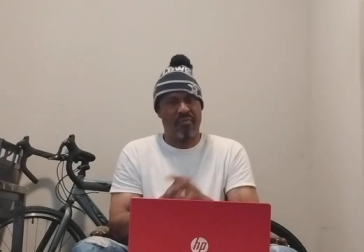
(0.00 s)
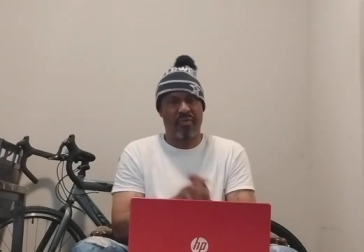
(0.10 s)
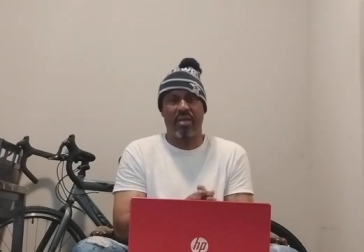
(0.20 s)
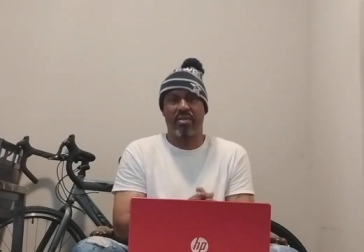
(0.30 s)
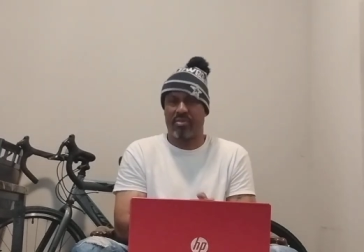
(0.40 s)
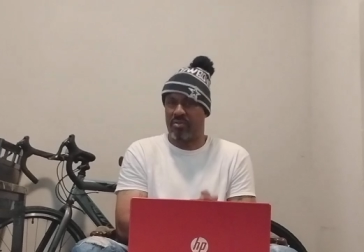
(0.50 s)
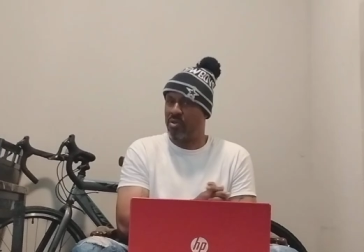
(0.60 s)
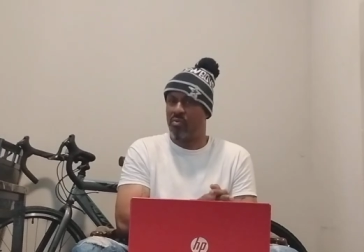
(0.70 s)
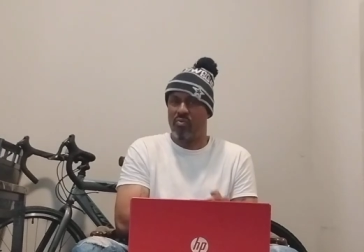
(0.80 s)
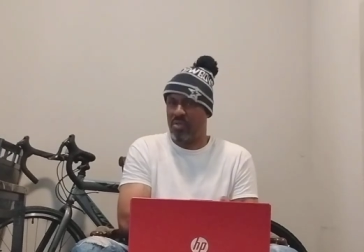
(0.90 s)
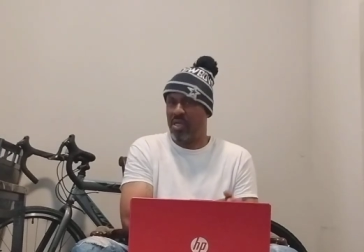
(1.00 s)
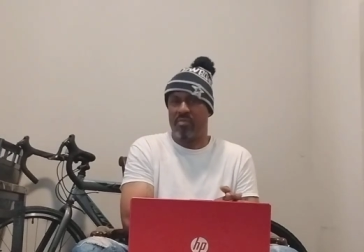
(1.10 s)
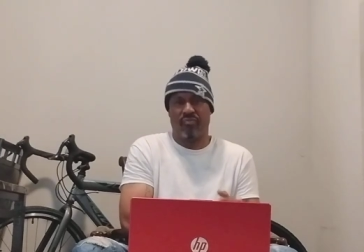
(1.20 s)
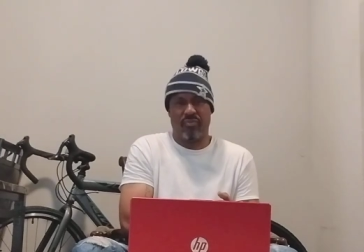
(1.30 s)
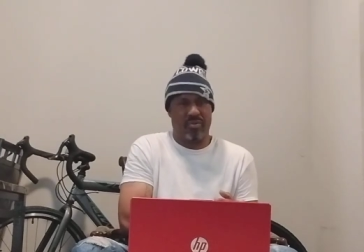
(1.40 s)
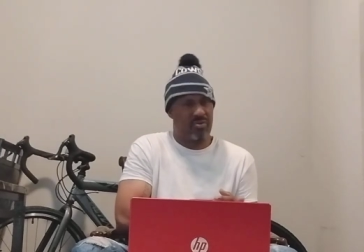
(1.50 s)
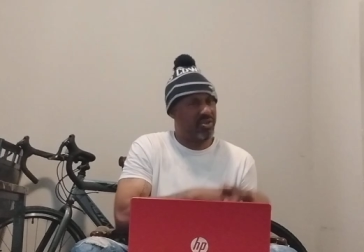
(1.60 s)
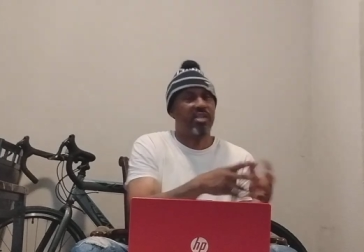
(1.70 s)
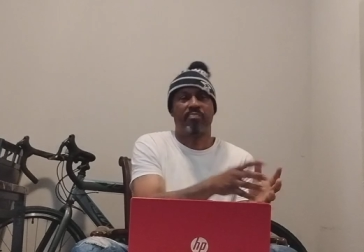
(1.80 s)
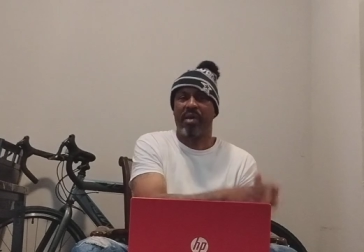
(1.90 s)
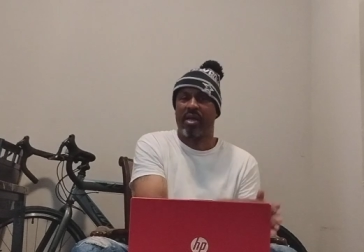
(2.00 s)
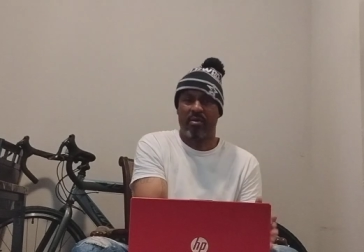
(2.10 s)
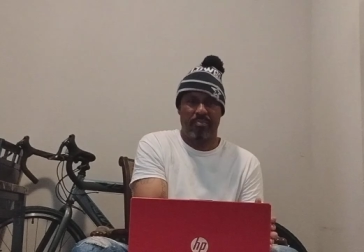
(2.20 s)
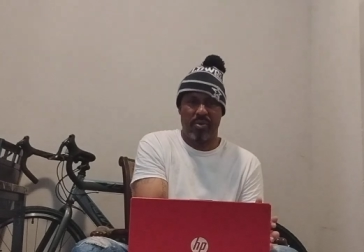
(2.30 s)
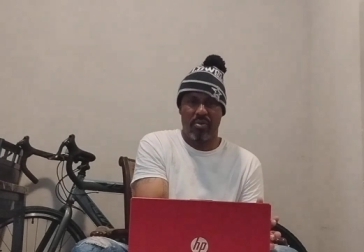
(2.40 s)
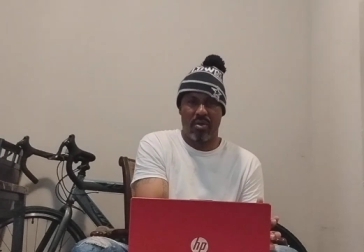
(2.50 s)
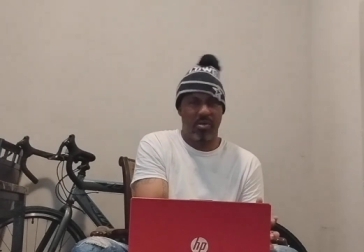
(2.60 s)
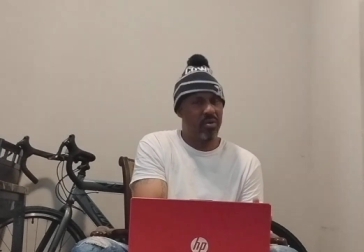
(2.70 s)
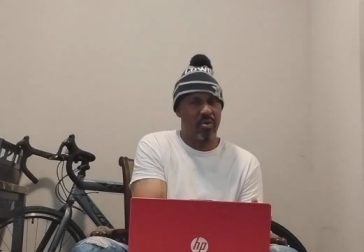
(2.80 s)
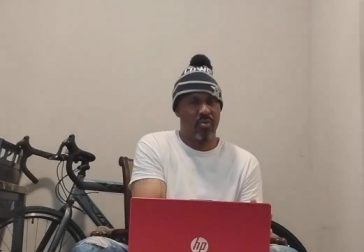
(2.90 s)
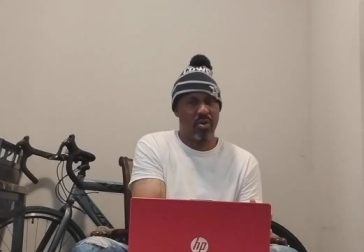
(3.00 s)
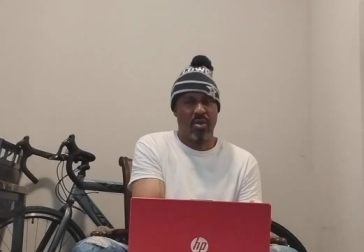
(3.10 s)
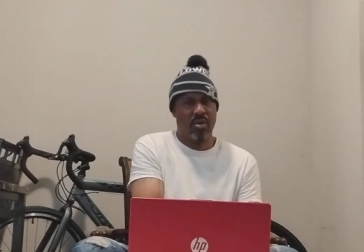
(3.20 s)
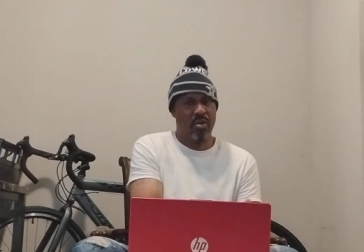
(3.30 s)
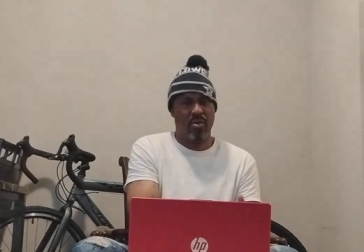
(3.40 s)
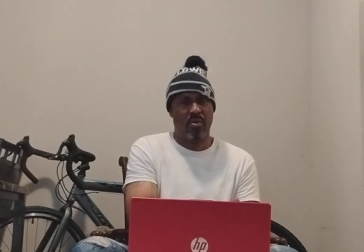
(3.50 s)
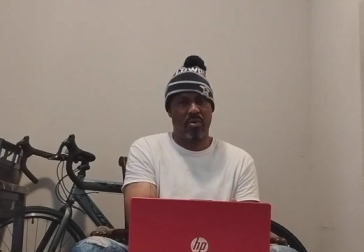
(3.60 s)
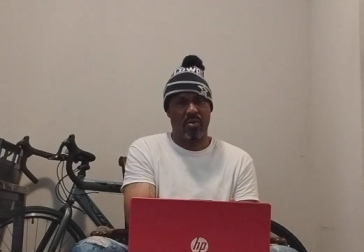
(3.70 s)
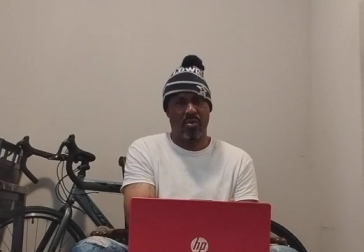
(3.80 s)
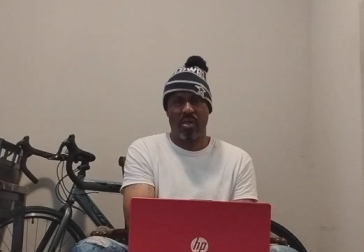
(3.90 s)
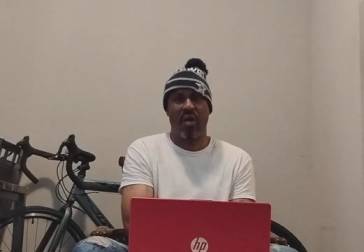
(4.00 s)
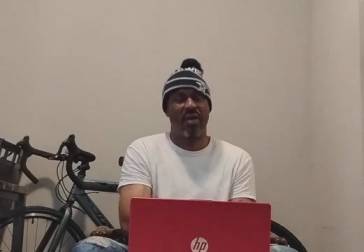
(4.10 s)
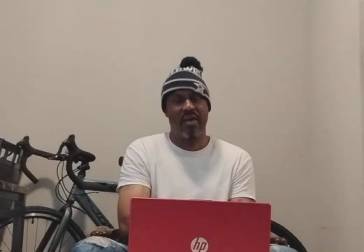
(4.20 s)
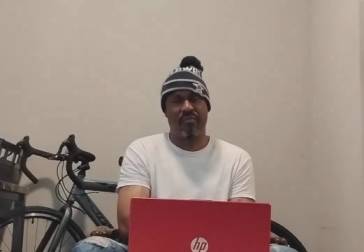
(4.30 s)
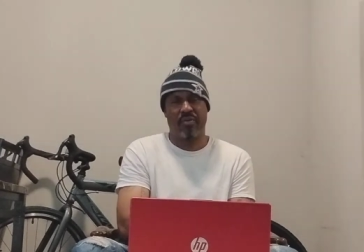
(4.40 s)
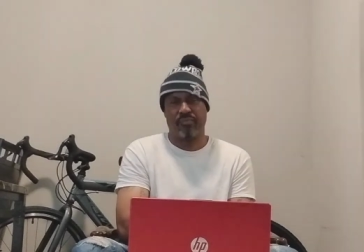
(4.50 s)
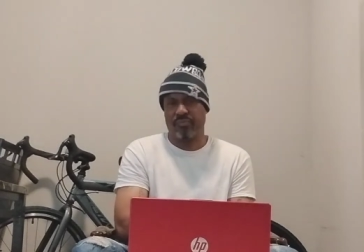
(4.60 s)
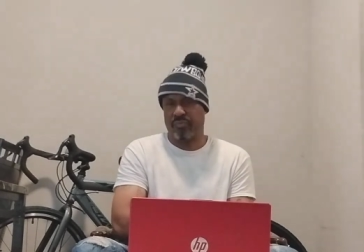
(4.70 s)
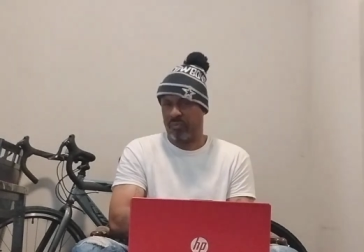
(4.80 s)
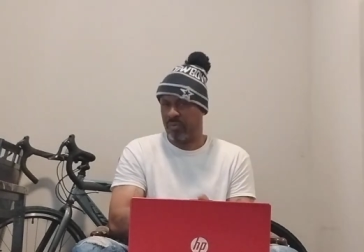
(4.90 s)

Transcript: Fellas, you know, you getting 6-pack of beer, you know, y'all having